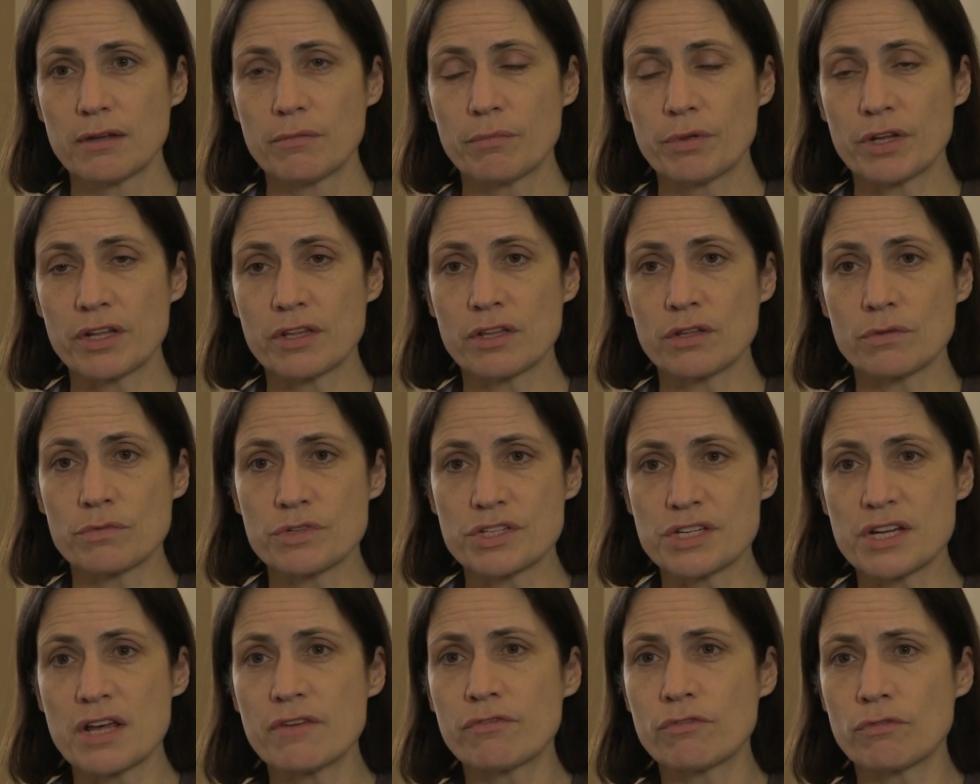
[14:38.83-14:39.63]
But I think there
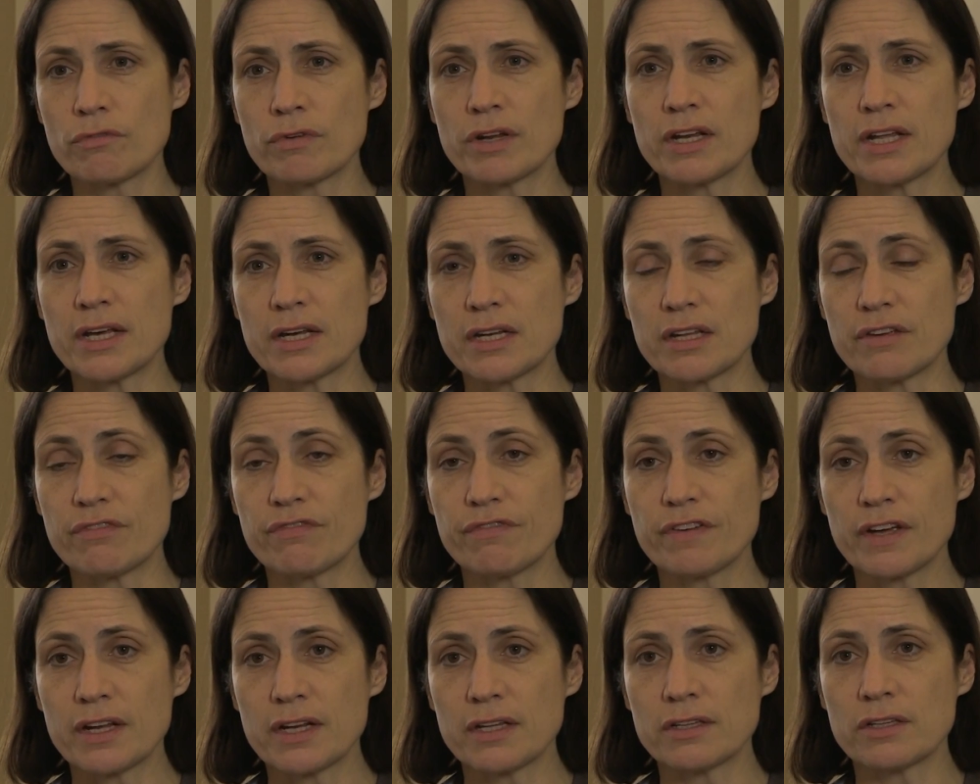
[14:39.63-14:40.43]
was never really any
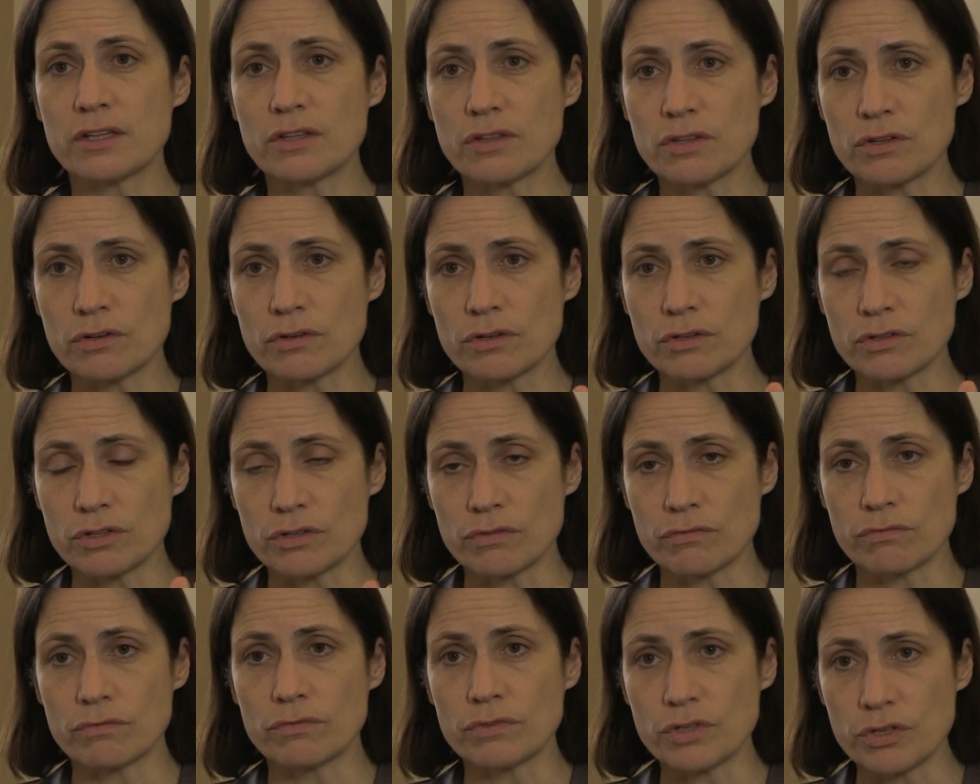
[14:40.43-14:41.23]
feeling
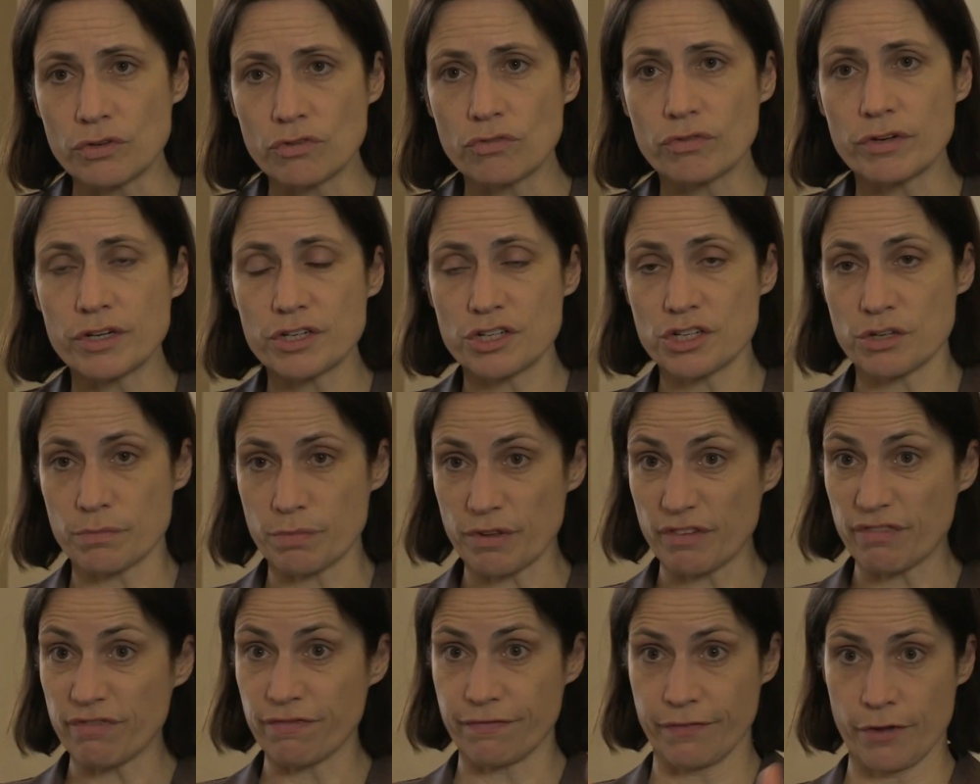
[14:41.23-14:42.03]
that Ukraine should
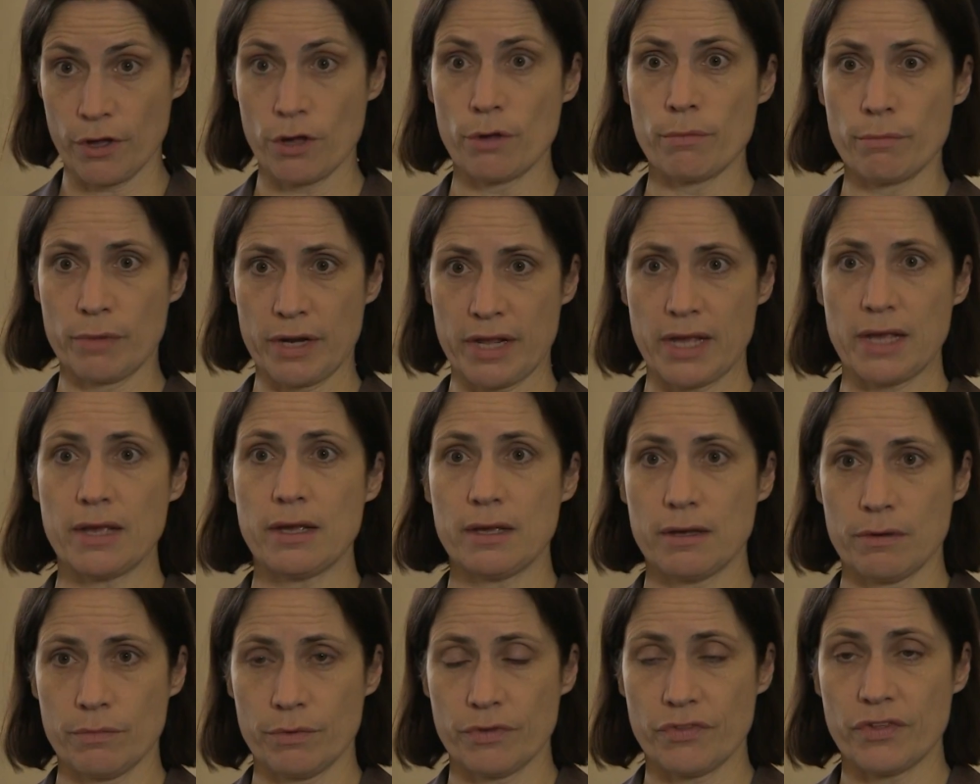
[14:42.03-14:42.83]
be
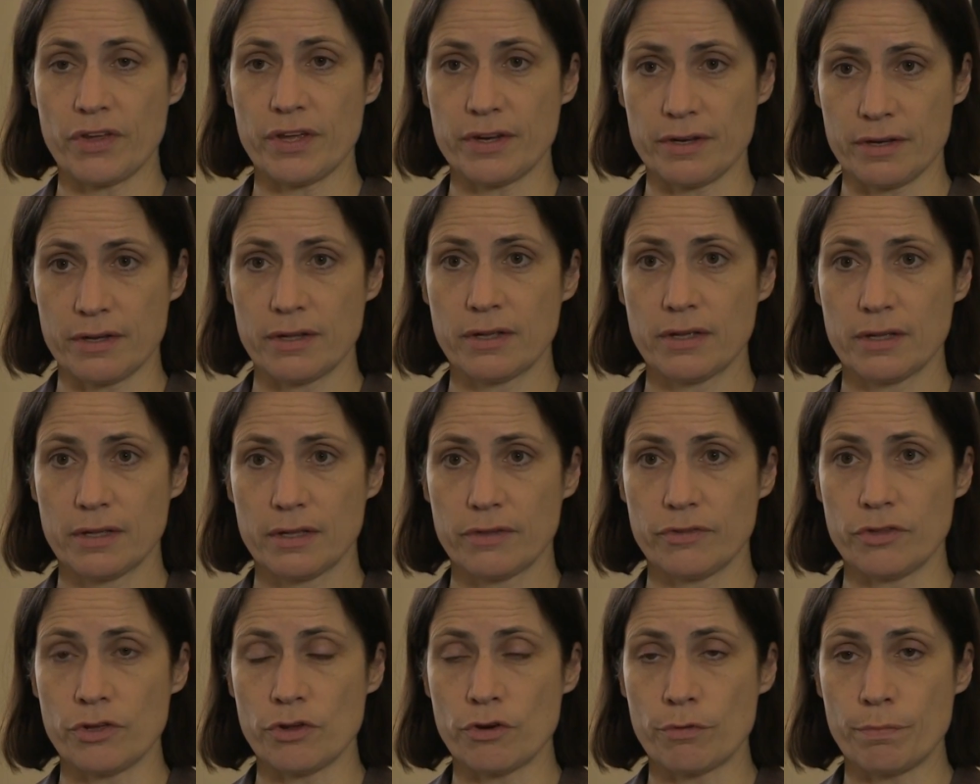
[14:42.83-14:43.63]
firmly within
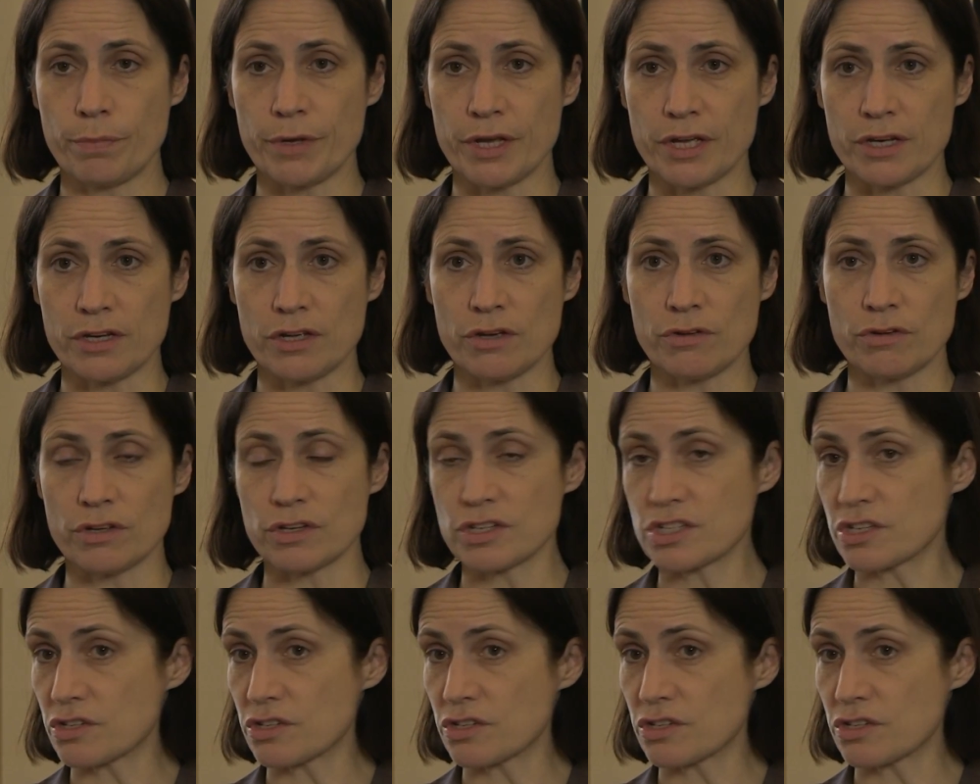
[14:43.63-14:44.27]
the European Union.